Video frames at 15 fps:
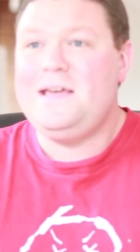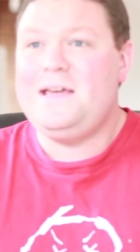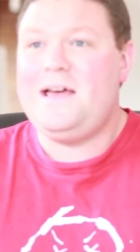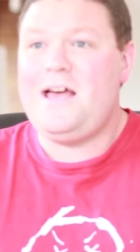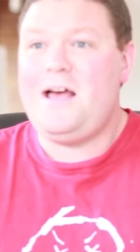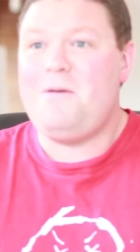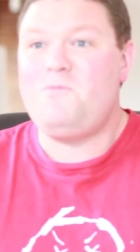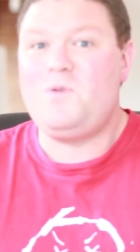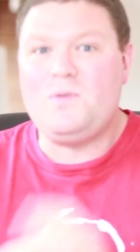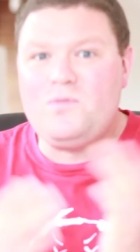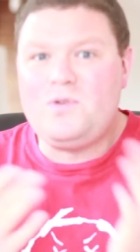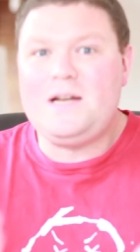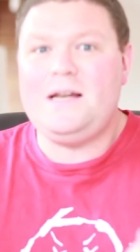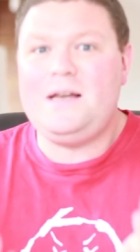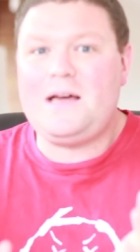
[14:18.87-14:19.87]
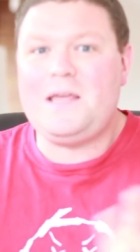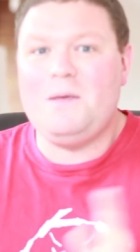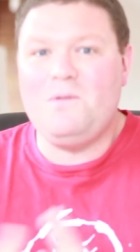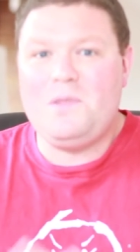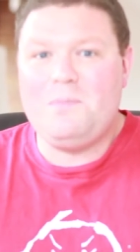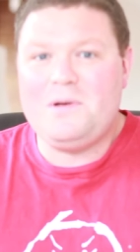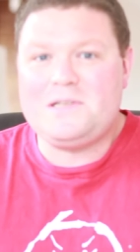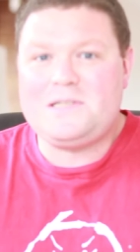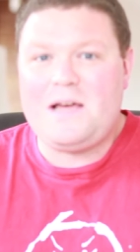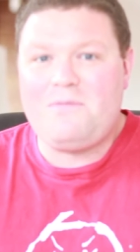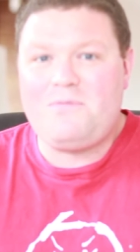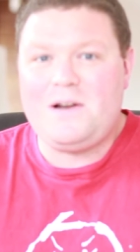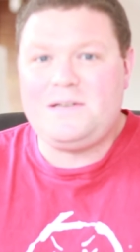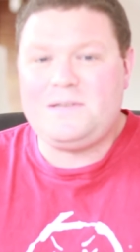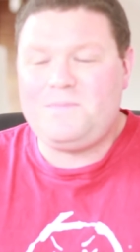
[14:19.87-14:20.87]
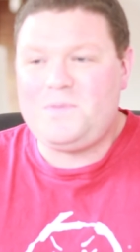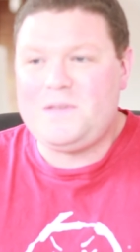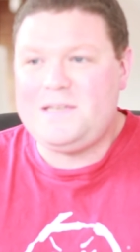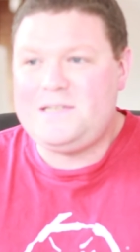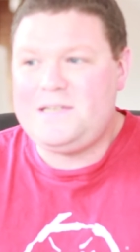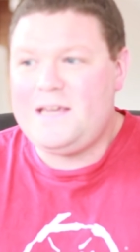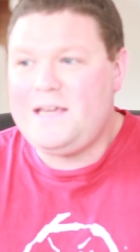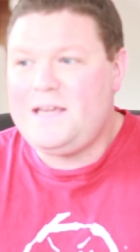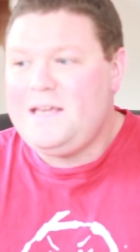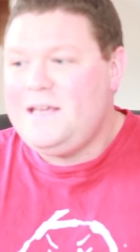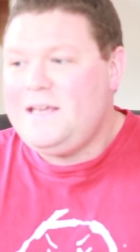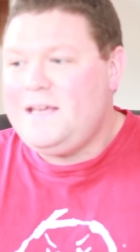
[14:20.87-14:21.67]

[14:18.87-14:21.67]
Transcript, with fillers: Been really lucky with the books that I've read this year.